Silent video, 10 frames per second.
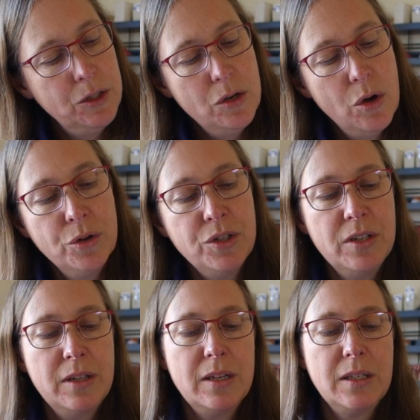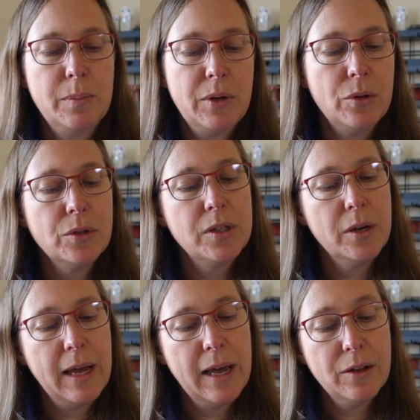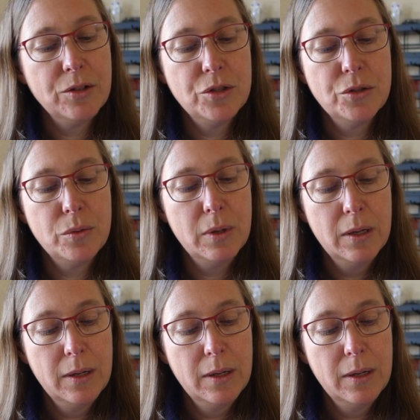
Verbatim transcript: onto this, but also how to